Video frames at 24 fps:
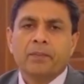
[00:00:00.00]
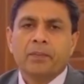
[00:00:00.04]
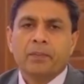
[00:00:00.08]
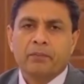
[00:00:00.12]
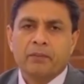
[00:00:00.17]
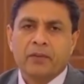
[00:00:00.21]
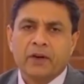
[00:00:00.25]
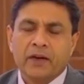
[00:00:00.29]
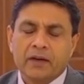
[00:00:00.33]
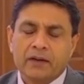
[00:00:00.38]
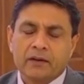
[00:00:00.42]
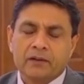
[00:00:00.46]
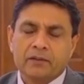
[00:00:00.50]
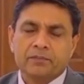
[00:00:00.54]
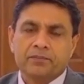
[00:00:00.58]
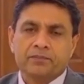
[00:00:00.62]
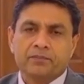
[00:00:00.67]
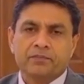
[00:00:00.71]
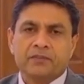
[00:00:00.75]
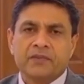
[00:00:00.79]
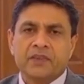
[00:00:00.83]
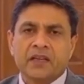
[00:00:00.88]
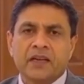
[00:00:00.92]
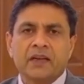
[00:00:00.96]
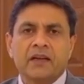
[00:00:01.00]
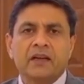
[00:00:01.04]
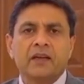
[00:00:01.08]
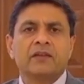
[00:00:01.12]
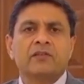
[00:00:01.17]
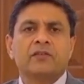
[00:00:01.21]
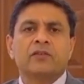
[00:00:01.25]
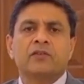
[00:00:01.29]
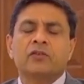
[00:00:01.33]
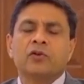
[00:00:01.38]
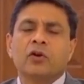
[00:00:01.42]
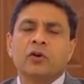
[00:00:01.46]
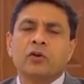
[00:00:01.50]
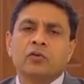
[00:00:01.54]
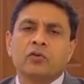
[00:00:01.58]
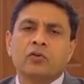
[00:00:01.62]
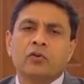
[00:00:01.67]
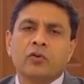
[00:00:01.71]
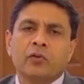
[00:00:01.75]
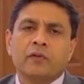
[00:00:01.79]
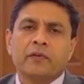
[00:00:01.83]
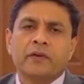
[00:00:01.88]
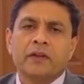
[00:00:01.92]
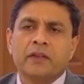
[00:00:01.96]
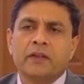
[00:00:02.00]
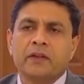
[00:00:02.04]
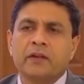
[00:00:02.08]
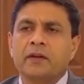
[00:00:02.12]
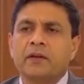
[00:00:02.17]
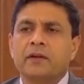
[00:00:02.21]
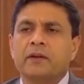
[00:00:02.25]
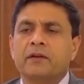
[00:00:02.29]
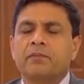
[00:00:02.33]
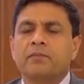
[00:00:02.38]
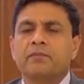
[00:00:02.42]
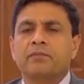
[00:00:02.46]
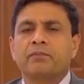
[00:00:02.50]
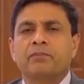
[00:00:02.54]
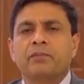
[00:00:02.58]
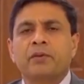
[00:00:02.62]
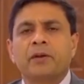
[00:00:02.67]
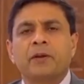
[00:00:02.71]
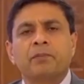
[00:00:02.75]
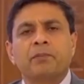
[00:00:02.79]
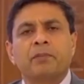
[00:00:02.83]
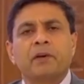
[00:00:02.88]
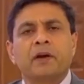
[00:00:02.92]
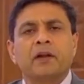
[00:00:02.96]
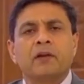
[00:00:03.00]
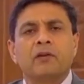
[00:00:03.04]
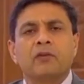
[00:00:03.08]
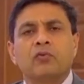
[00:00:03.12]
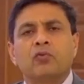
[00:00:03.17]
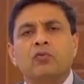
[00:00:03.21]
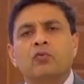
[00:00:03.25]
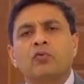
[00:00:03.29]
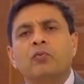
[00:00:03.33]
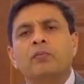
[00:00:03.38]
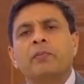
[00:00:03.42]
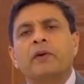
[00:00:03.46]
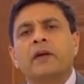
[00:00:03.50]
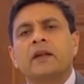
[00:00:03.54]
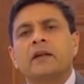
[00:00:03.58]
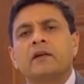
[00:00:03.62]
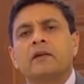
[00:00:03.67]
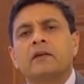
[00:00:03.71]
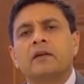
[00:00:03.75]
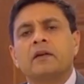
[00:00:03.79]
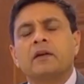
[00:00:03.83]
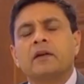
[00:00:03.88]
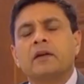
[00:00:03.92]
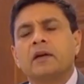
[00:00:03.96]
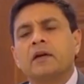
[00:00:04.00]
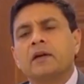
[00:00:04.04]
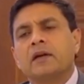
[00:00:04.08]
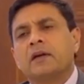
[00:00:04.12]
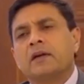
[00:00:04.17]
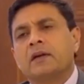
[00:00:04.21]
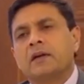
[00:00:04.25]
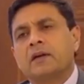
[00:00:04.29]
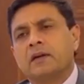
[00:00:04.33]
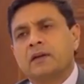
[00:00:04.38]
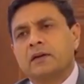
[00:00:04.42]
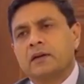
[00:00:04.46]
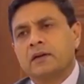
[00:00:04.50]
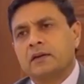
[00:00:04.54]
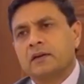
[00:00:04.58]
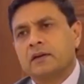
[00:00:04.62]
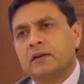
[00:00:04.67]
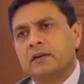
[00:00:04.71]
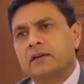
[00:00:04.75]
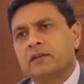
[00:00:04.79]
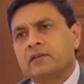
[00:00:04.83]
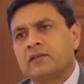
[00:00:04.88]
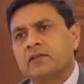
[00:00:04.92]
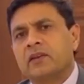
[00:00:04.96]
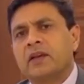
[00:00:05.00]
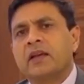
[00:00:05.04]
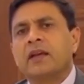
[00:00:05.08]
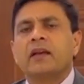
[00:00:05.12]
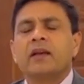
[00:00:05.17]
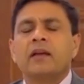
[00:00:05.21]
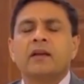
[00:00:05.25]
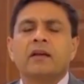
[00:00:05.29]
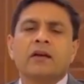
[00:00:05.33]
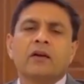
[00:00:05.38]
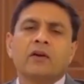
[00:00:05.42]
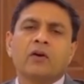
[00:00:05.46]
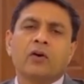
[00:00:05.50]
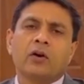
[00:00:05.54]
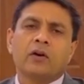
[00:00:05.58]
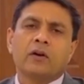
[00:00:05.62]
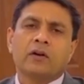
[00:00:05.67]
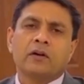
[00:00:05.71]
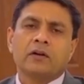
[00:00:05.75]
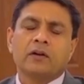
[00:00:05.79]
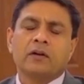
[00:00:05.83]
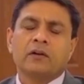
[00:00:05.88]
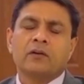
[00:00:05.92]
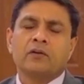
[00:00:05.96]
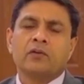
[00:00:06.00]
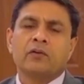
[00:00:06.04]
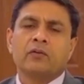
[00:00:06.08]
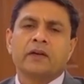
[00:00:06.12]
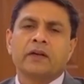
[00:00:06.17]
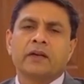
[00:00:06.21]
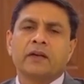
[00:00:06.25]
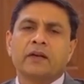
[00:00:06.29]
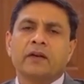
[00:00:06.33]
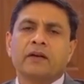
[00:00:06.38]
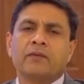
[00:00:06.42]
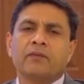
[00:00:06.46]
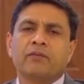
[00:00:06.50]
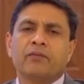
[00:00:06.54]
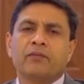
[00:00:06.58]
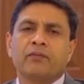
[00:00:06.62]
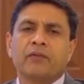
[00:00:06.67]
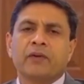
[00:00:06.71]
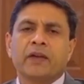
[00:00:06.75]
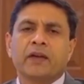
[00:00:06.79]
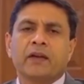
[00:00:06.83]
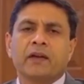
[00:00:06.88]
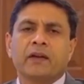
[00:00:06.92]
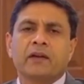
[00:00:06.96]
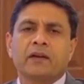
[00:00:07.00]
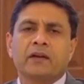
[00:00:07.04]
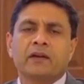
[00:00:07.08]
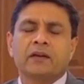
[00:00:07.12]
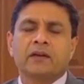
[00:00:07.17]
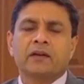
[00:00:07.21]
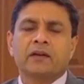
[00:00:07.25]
But thing is, don't go with the people who've been saying or doing fake